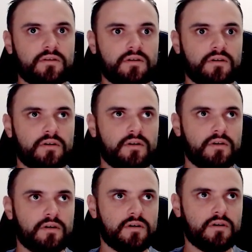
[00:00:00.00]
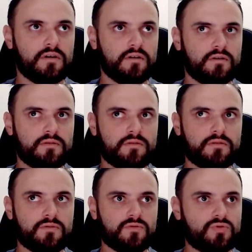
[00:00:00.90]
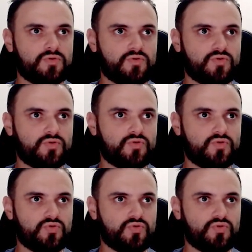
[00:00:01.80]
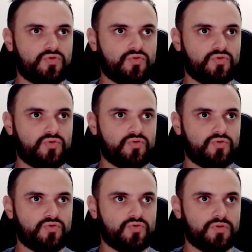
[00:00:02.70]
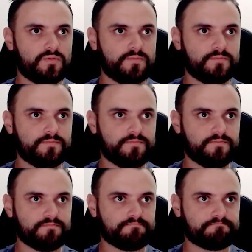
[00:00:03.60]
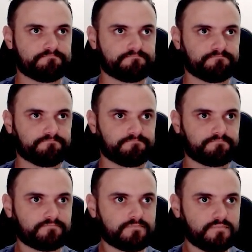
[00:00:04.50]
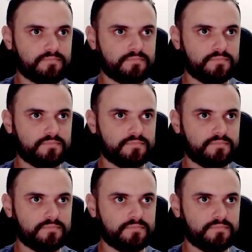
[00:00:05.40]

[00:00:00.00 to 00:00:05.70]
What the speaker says: No one is speaking in this clip.